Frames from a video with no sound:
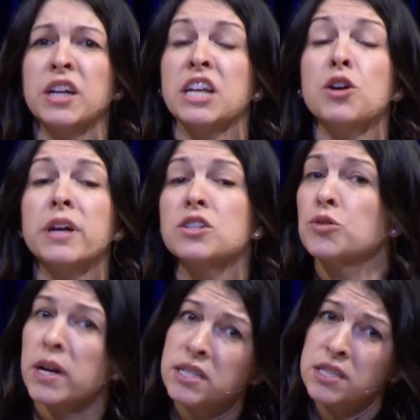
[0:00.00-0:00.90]
and you can
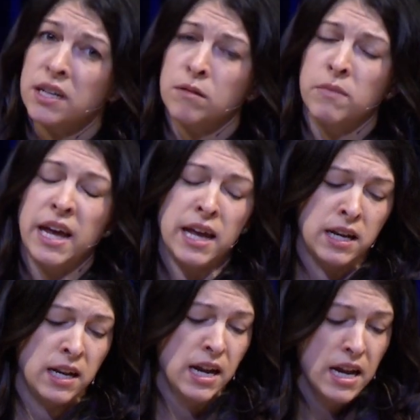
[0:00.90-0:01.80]
trust him, and